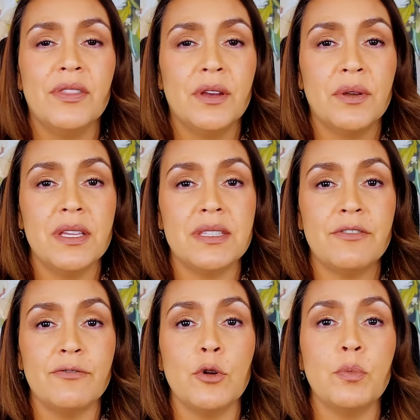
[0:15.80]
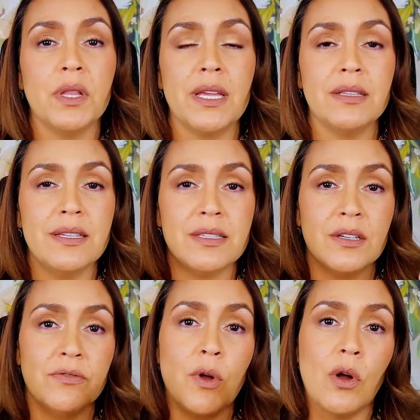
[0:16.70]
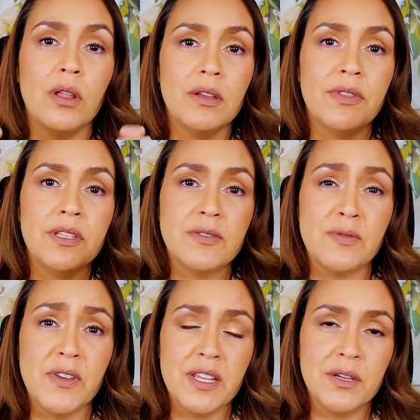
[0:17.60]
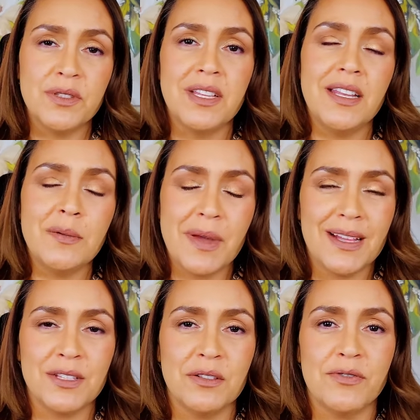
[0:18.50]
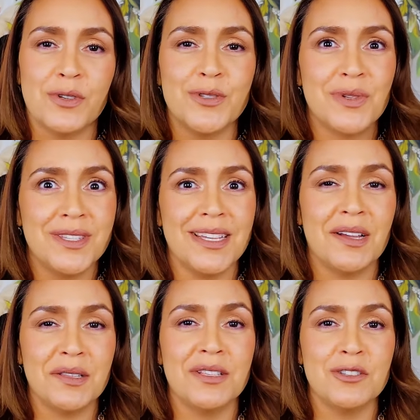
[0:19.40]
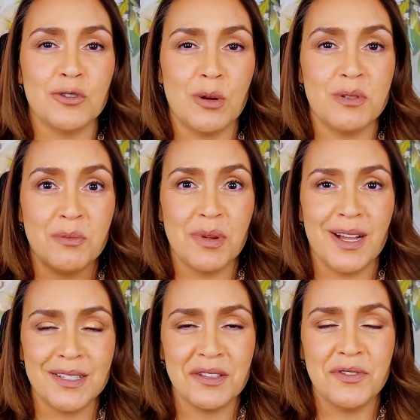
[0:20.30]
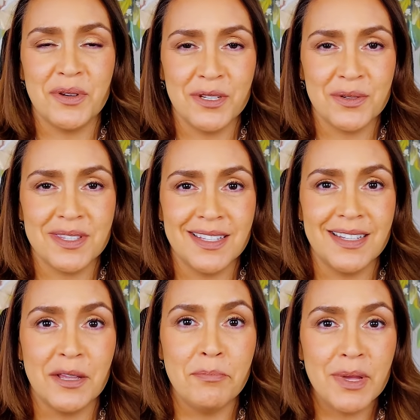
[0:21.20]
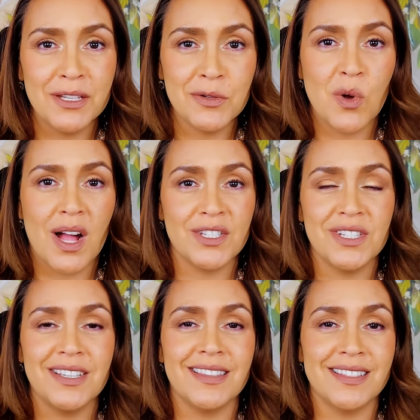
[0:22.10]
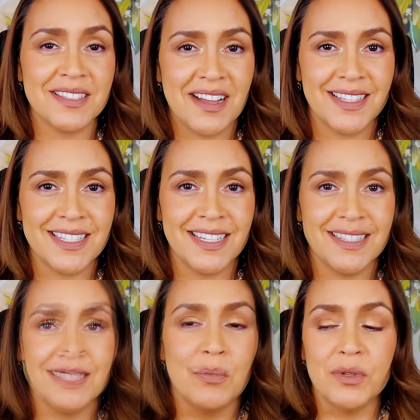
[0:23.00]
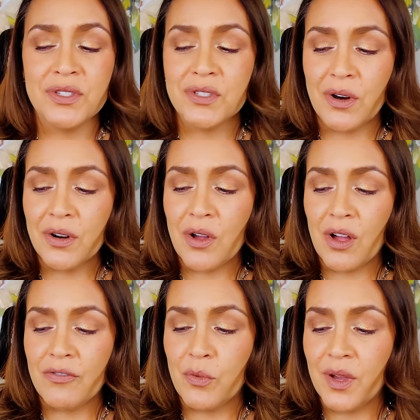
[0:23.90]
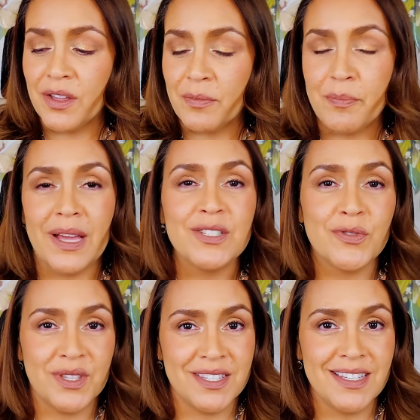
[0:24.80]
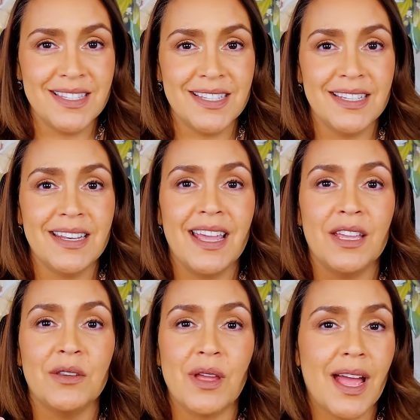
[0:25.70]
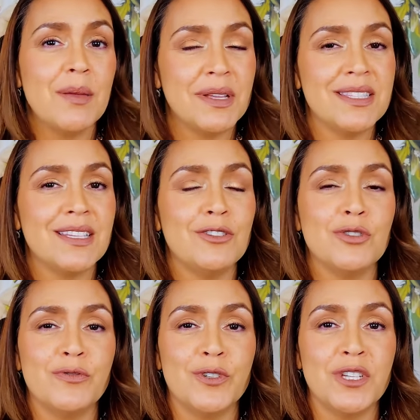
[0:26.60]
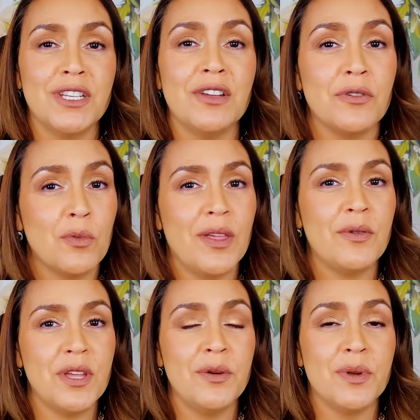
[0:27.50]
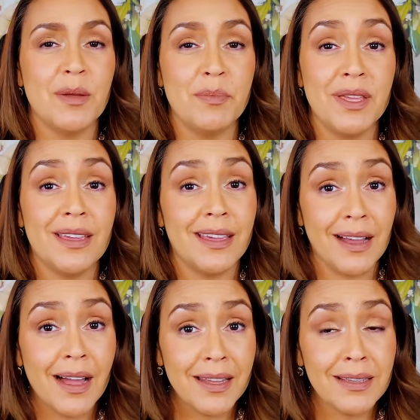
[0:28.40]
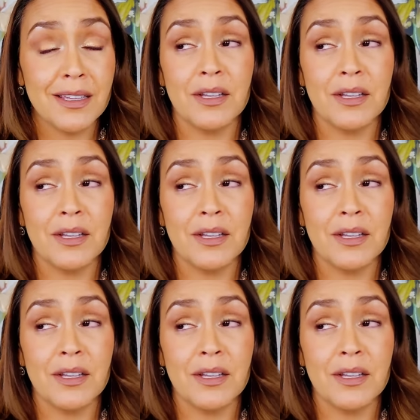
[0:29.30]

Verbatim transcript: There is a full playlist of all of these videos dating back to the first one down in the description box if you're interested in binge watching this content. We'll start off with best for the season. And I'm in central Virginia. The weather here can be chaotic.